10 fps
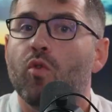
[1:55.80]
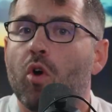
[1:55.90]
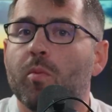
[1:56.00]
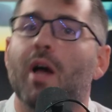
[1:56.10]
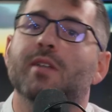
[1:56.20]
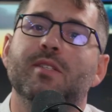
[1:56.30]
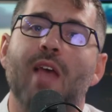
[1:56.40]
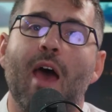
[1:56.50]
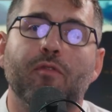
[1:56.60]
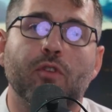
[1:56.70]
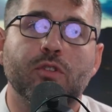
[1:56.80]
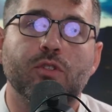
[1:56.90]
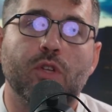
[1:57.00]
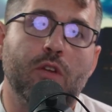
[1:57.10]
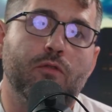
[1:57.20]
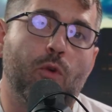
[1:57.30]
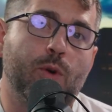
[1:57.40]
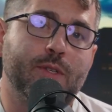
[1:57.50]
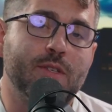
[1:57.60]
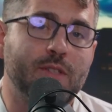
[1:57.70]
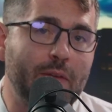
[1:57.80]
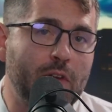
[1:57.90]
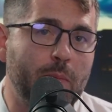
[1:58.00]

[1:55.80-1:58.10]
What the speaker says: Roblox's efforts to enforce safety